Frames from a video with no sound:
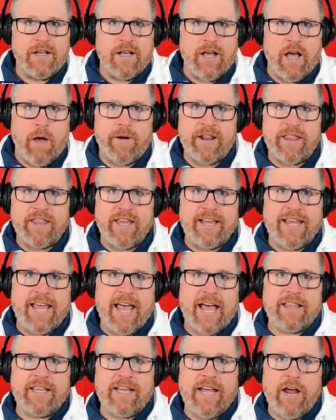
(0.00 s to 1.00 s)
I want to thank
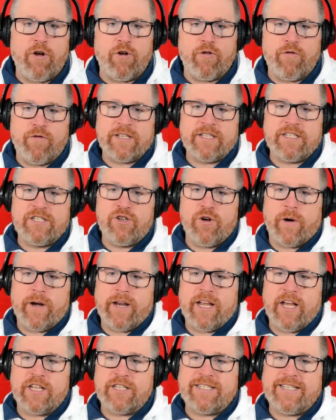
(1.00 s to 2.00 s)
Cathy Heron for
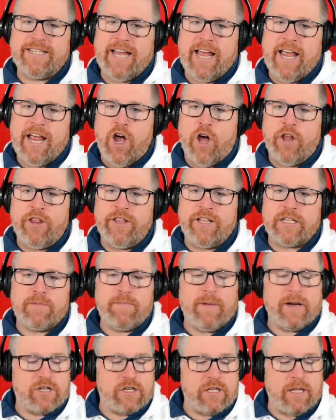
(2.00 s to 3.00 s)
joining us today on this
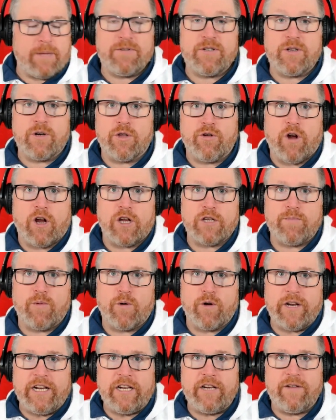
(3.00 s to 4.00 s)
special episode of the Cross
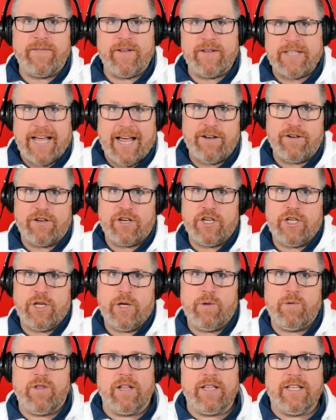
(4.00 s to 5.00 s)
Border Interviews, and to
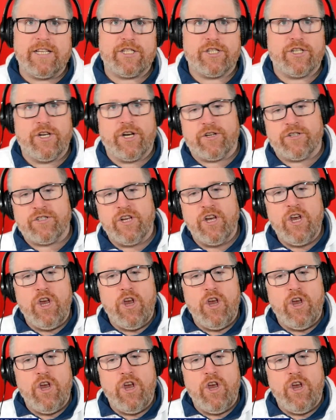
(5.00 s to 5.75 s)
you, the listeners,